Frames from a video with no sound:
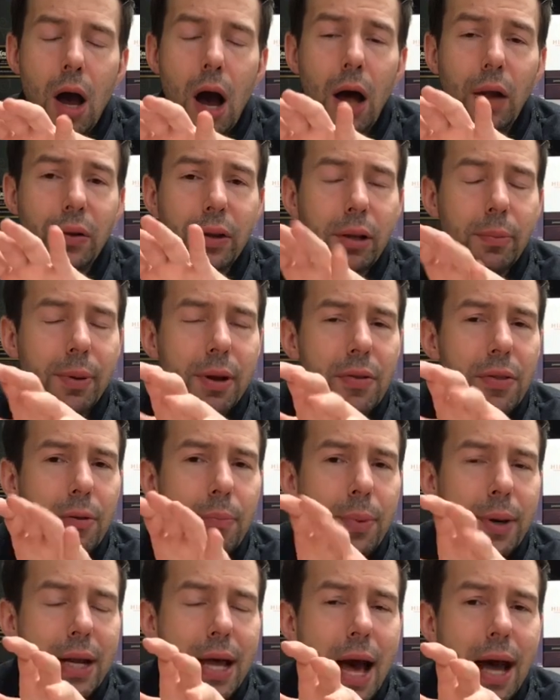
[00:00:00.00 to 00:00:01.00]
A little bit of the
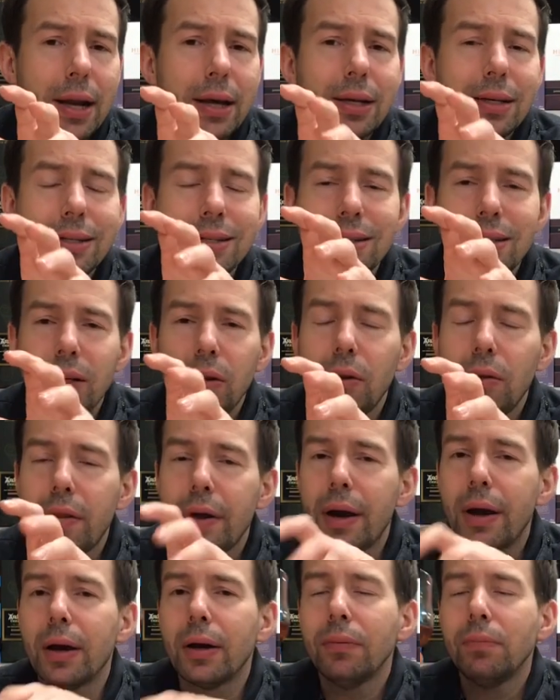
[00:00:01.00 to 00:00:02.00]
banana is still
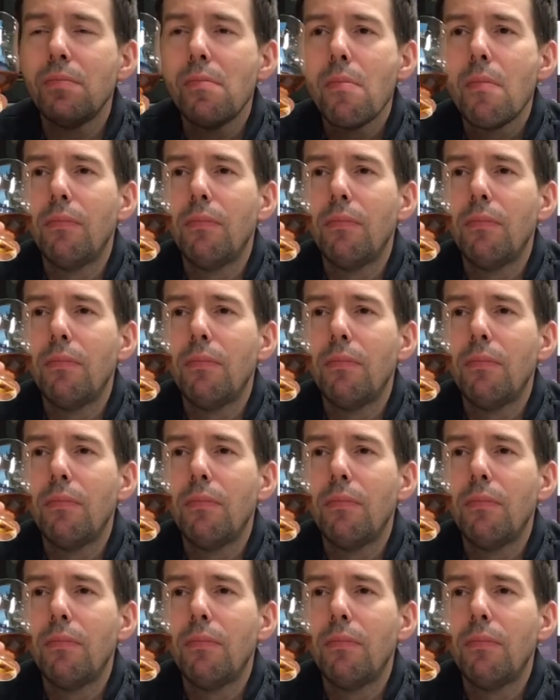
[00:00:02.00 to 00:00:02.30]
there.